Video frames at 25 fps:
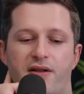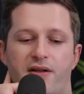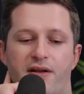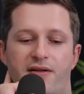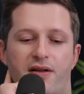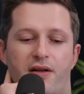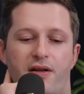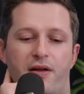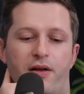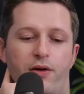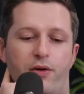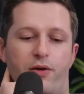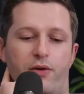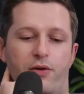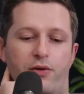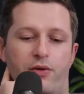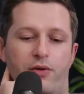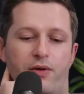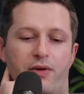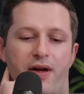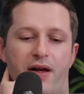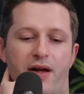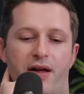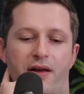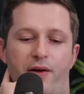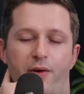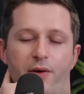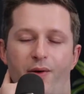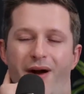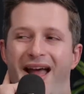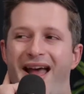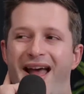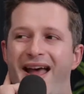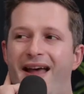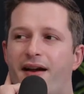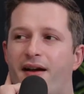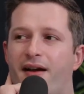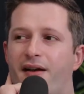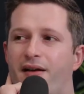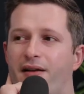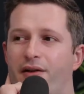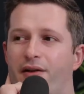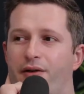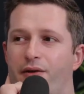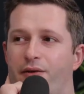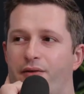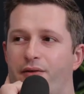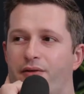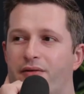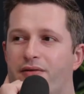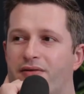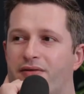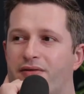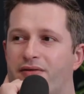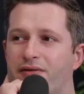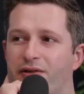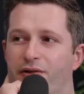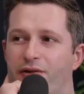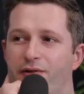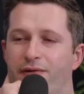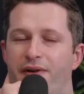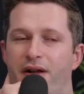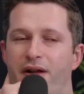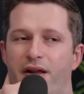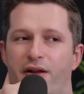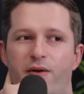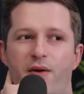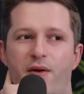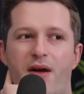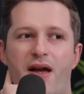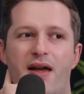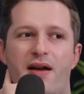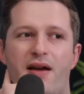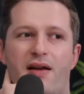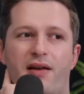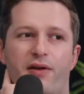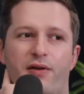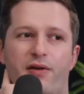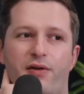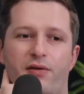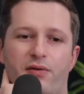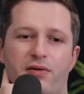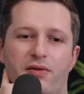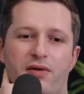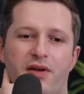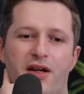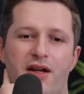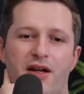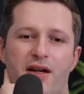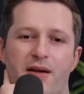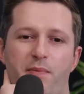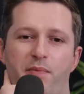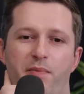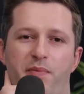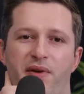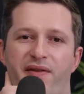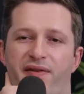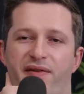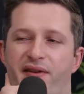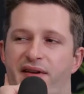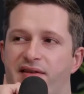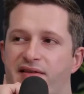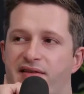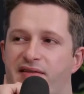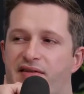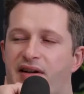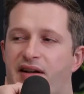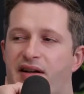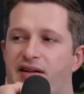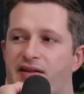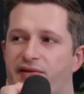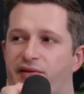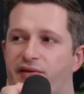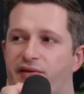just a little hack, a little value add, a little bit of insights